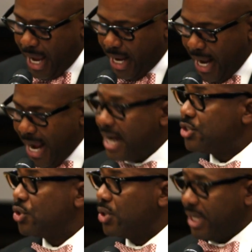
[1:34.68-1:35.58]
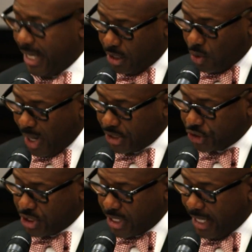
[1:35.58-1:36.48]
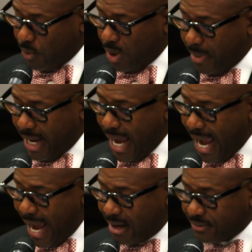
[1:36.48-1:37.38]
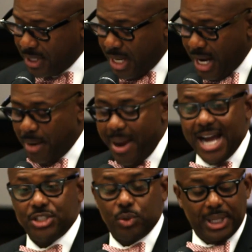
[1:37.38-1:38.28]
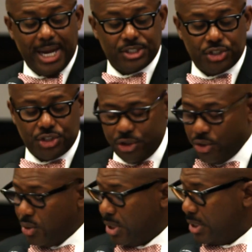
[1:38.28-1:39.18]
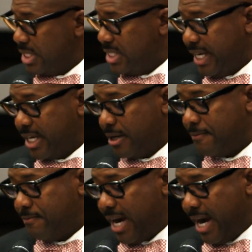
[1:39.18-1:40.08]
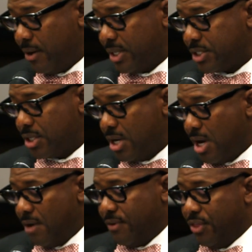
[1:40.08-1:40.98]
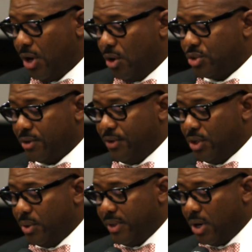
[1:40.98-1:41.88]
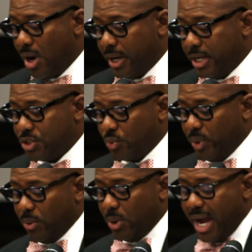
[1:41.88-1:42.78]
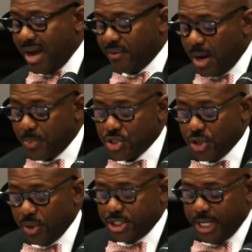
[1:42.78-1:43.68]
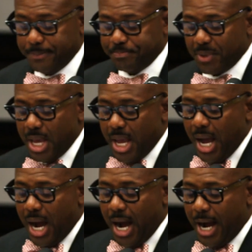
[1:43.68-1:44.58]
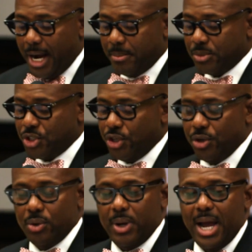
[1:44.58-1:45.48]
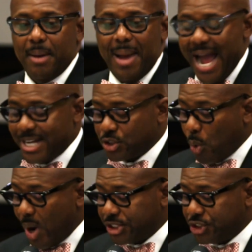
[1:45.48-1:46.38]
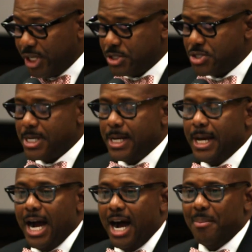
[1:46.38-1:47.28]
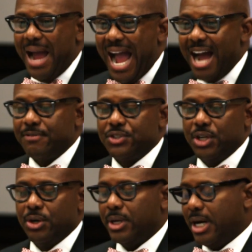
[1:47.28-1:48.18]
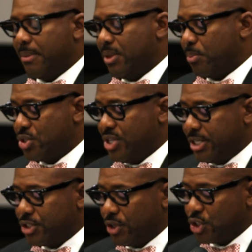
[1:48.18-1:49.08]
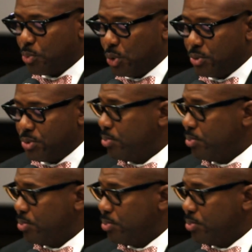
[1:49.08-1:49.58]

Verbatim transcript: and answer any questions that anyone may have um, as relates to the Zika virus. For those of you in the audience, we will have an opportunity um, to um, ask questions um, after um, the presenters pre